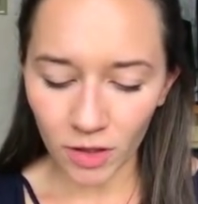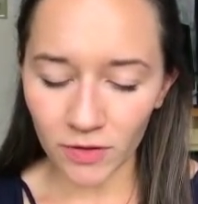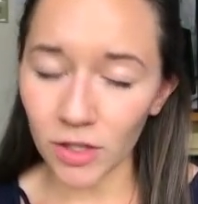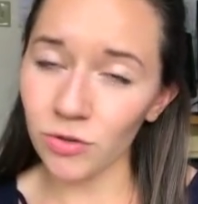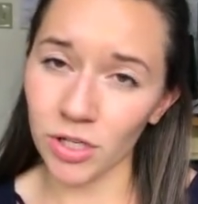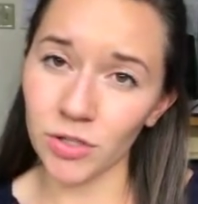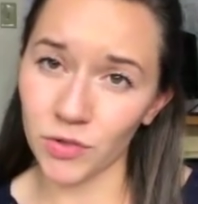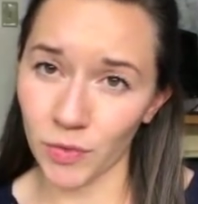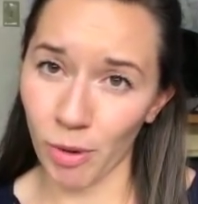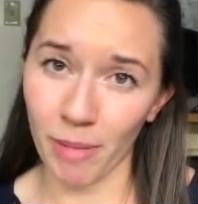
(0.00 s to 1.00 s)
you can use
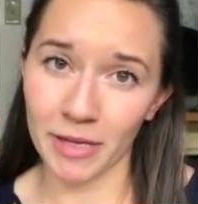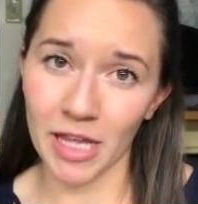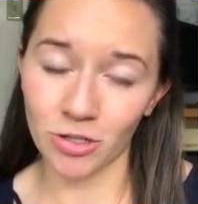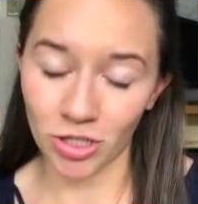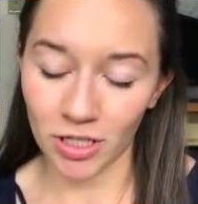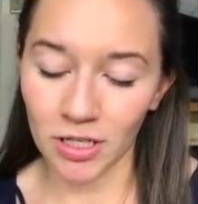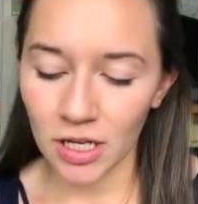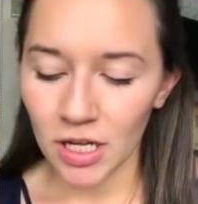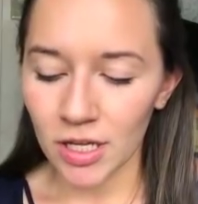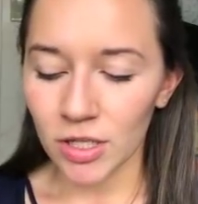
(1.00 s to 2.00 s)
for propagation.
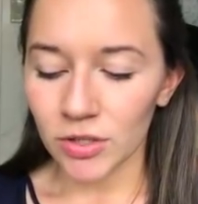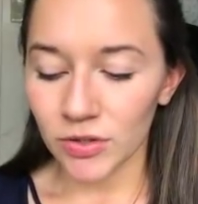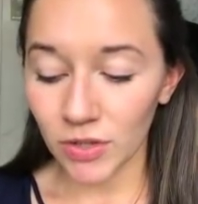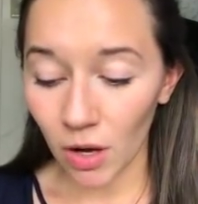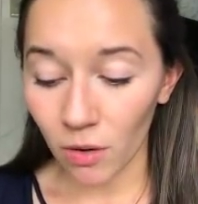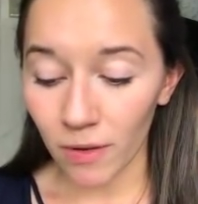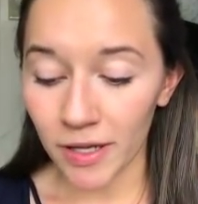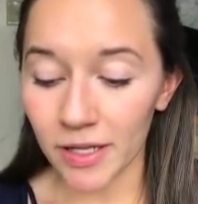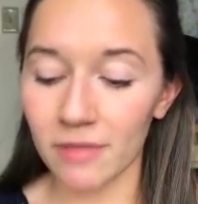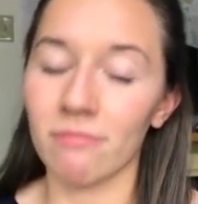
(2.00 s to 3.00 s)
So
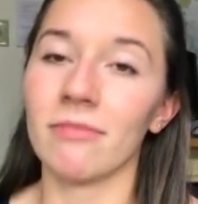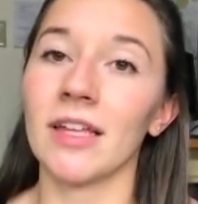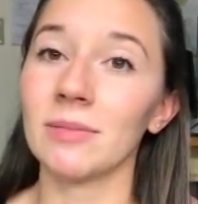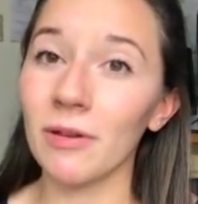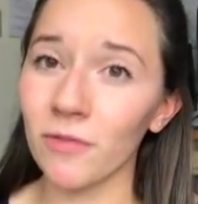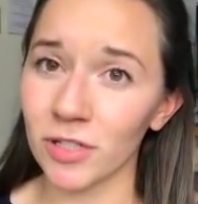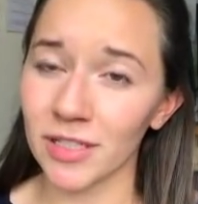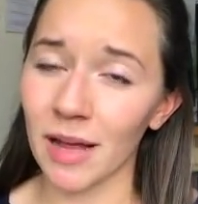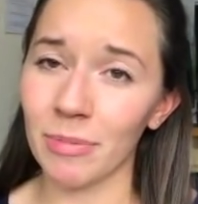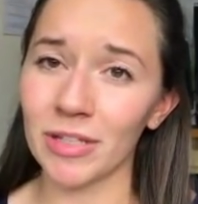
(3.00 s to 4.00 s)
that's my first
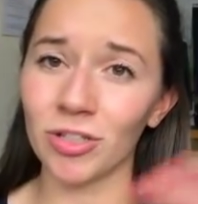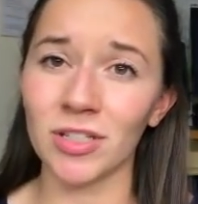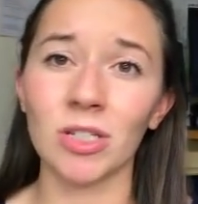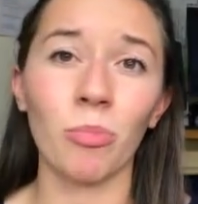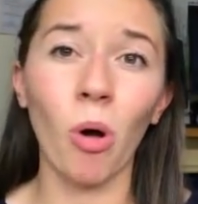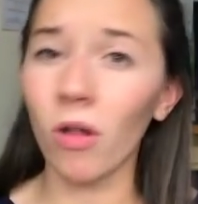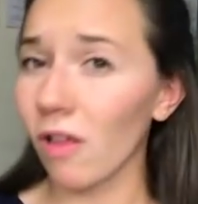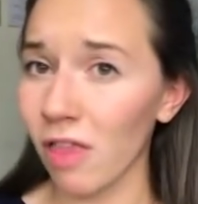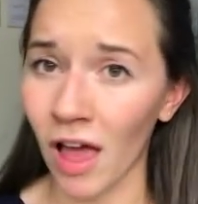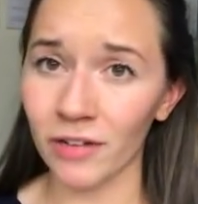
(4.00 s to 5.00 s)
step, is just to
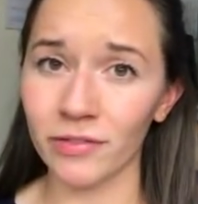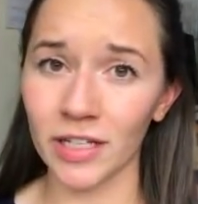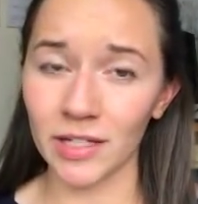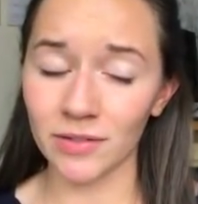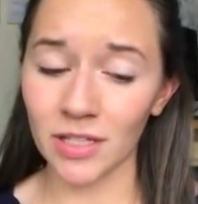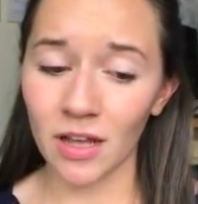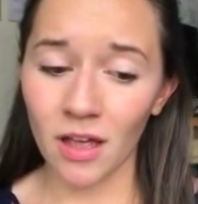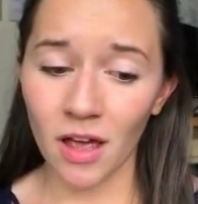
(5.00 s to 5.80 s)
pull a lot of leaves.